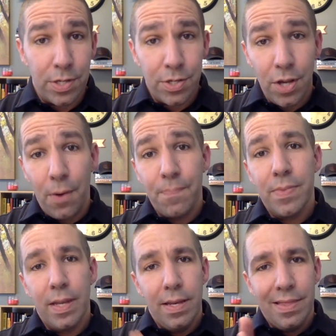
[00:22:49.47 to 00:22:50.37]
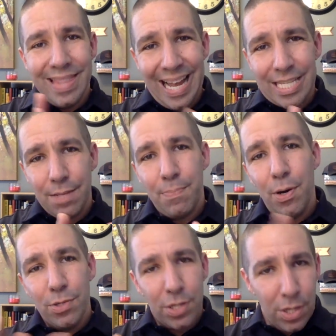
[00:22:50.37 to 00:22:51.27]
So that's the
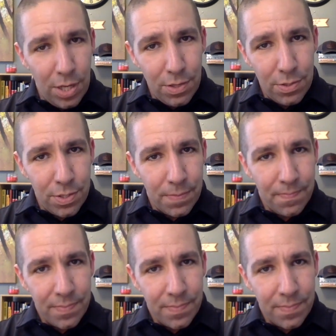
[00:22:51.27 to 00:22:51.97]
post-close,